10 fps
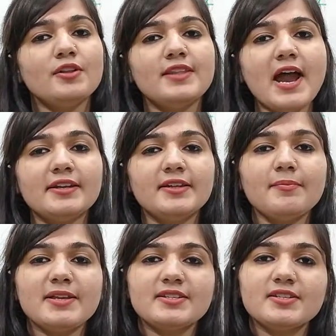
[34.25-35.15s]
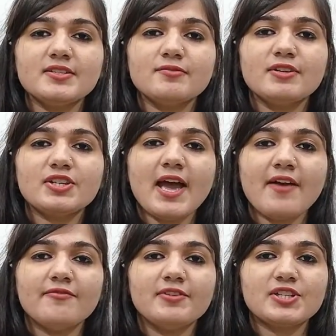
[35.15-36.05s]
that the messages which
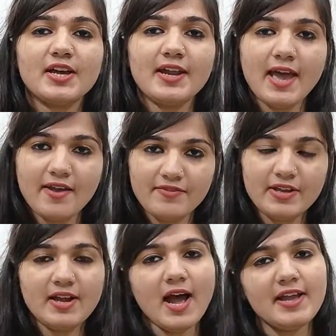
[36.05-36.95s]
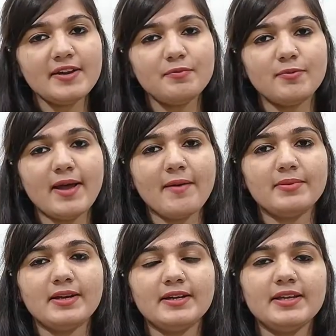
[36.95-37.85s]
are having higher
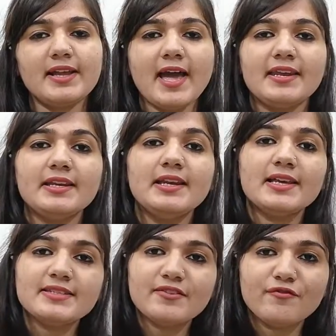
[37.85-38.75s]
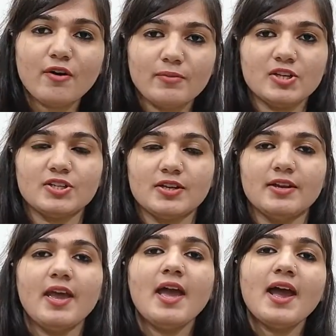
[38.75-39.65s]
probability carry less information,